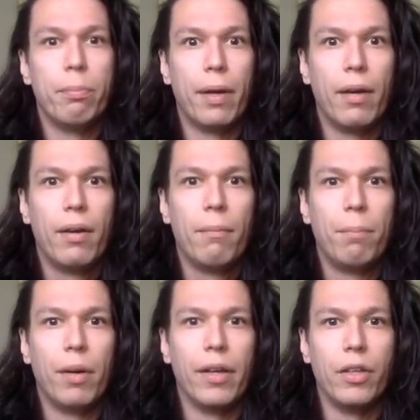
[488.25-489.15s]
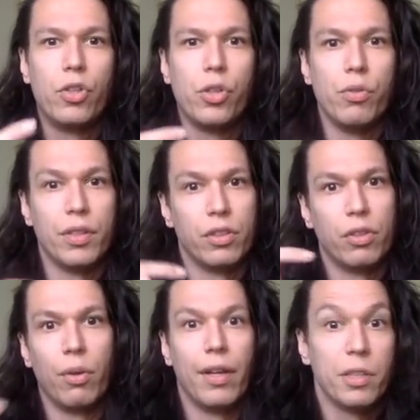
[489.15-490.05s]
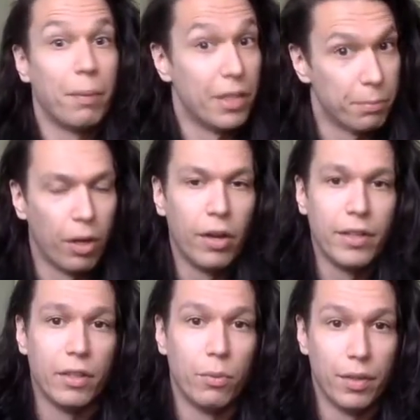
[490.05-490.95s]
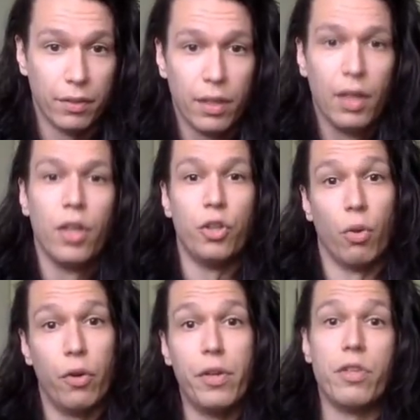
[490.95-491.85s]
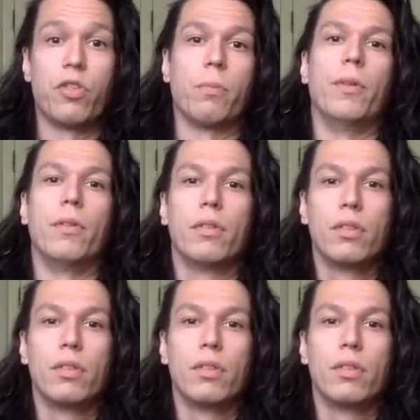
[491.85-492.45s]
but by choosing to create space behind it with your own instrument,